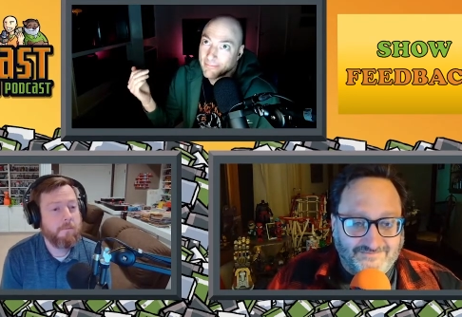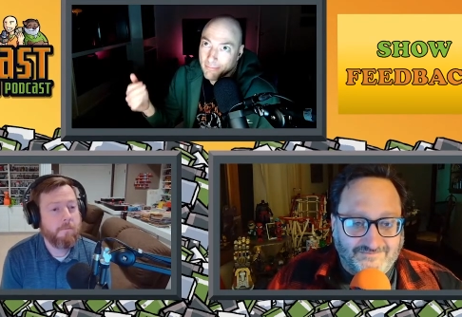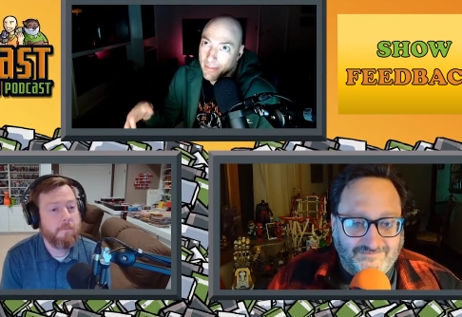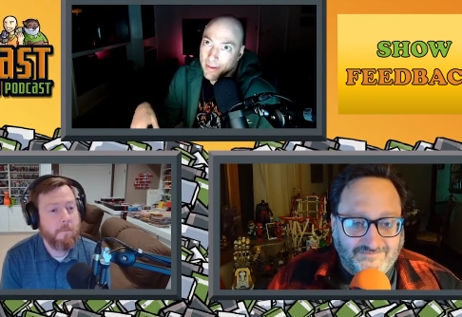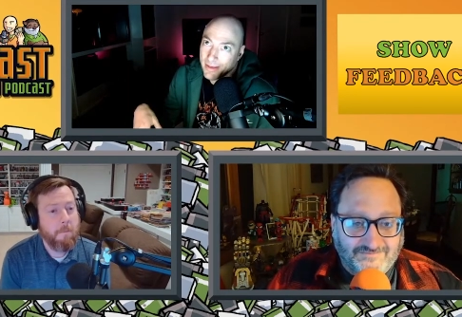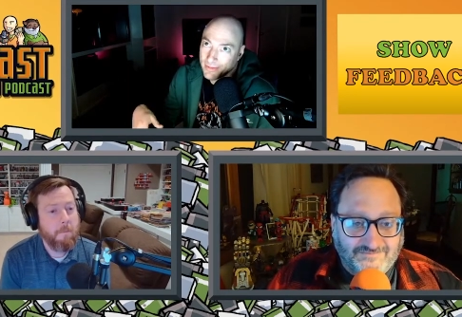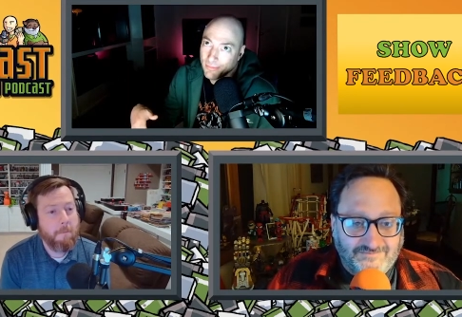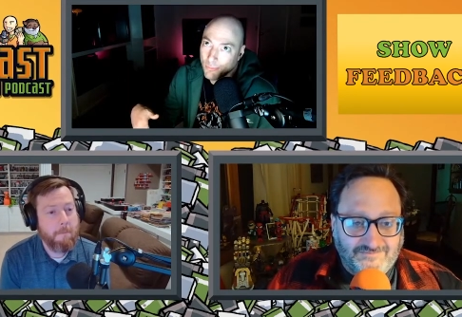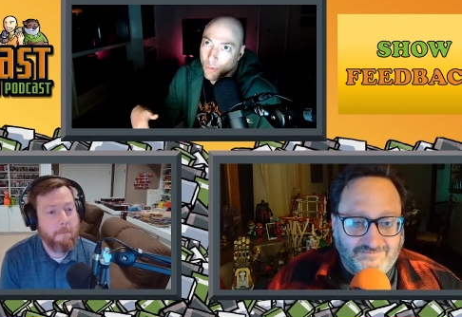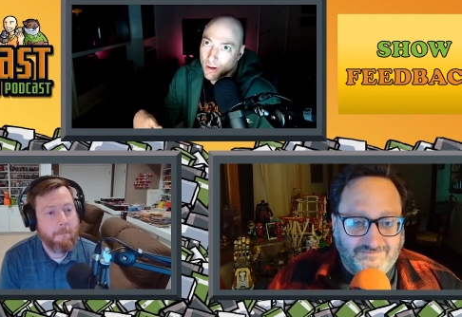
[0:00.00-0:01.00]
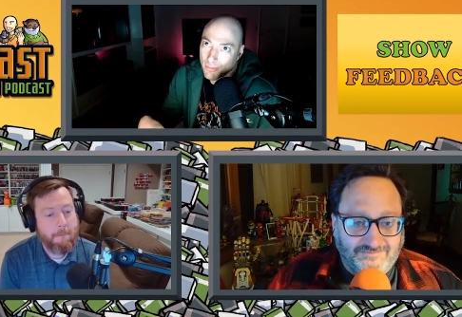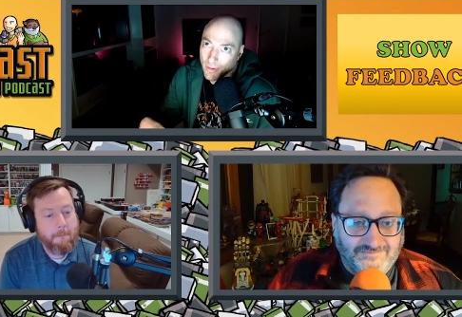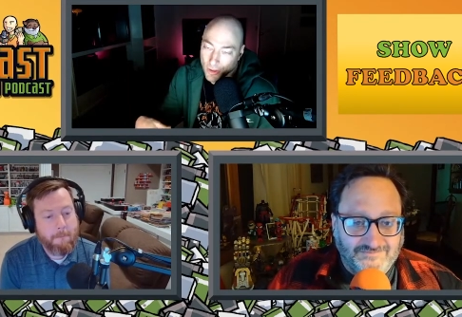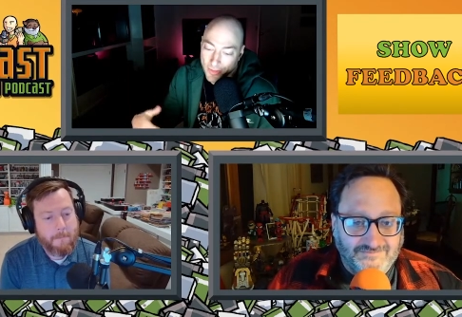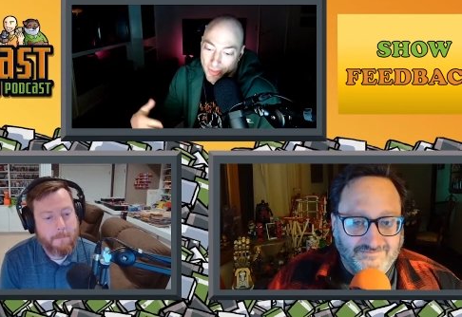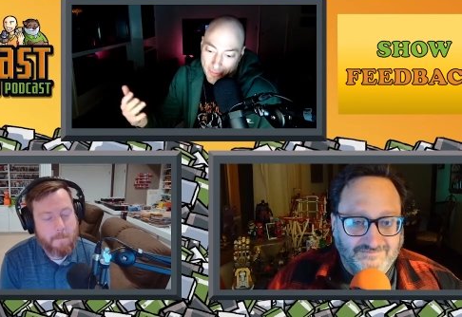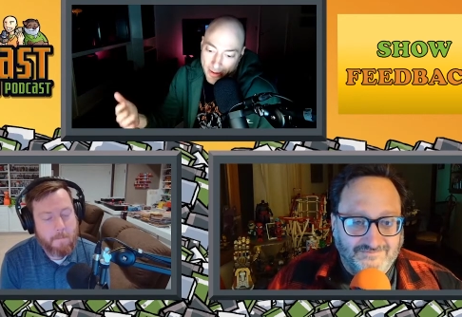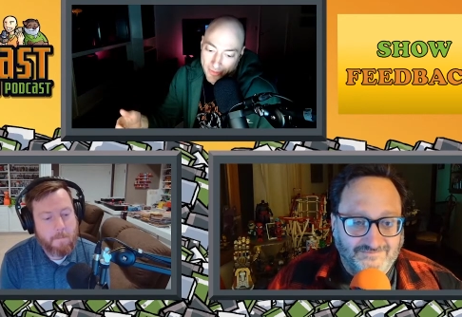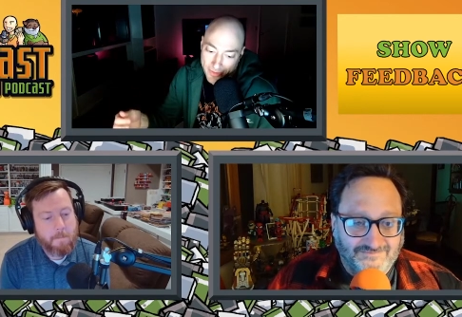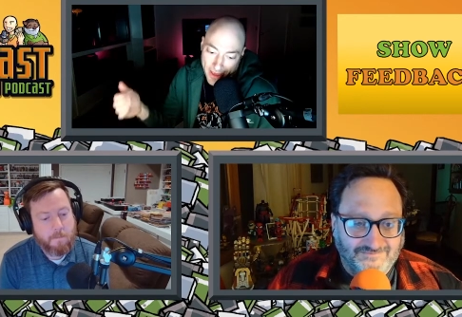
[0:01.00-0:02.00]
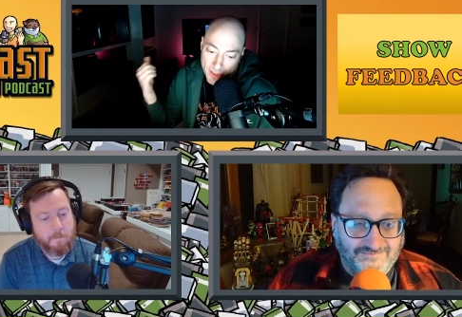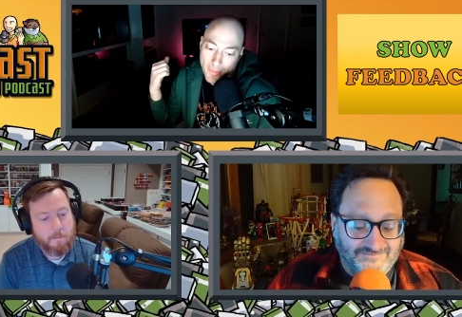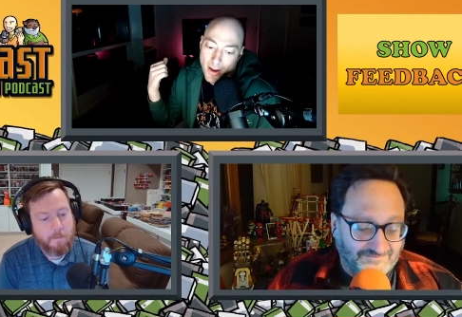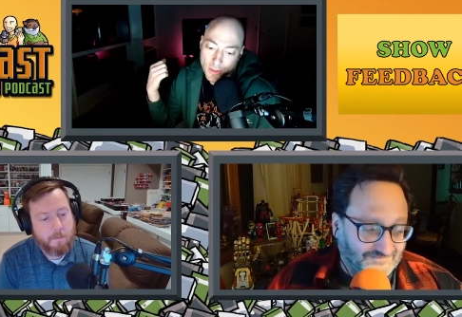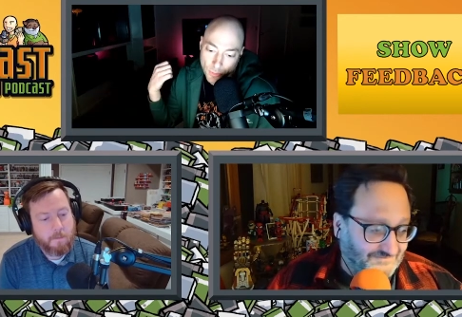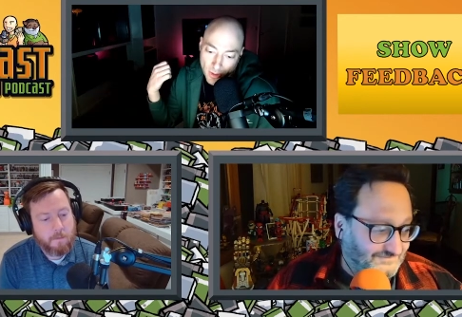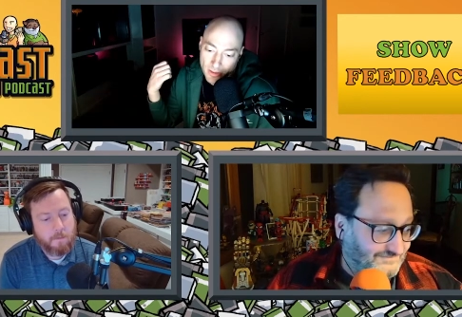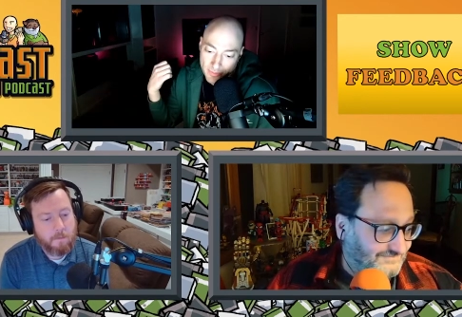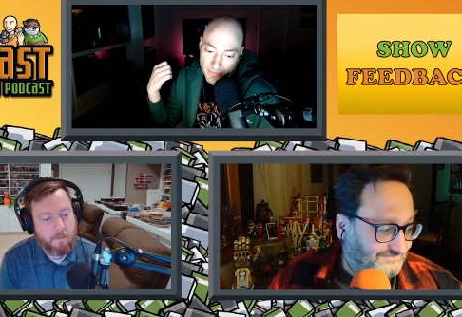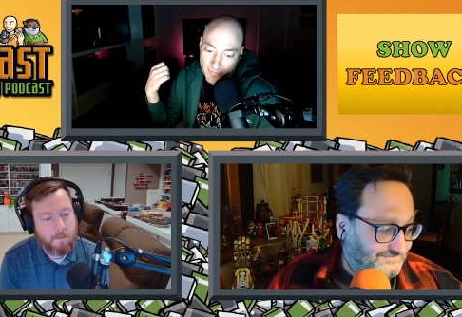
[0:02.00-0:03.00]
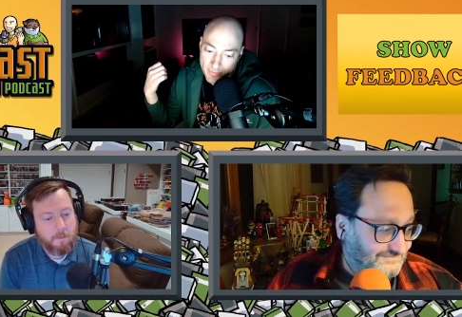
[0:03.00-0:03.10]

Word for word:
Speaker 1: maybe more good thing about the Xbox One